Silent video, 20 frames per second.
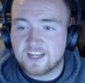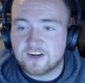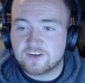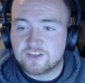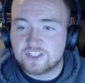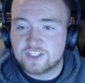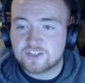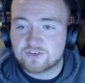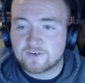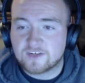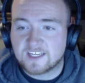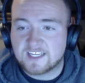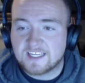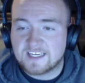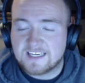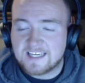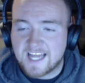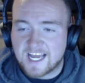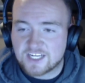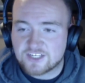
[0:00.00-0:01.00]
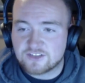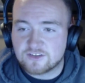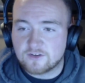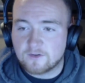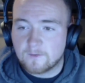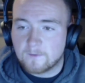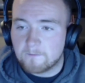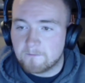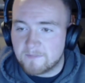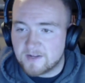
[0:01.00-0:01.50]
Energy Drink
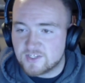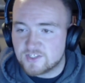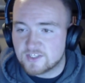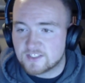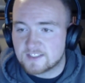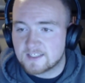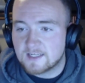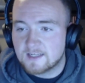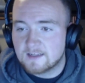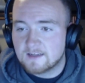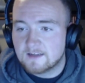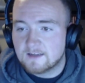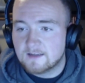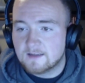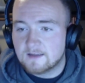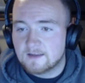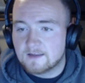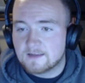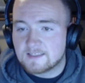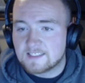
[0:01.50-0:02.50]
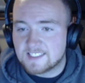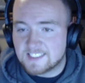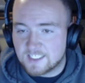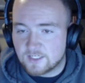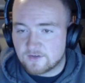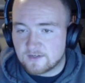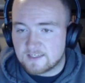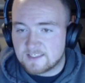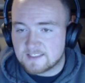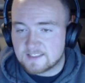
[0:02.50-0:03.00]
National Midget
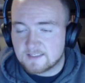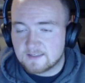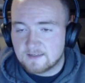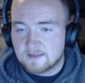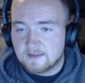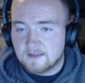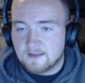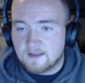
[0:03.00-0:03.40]
Series.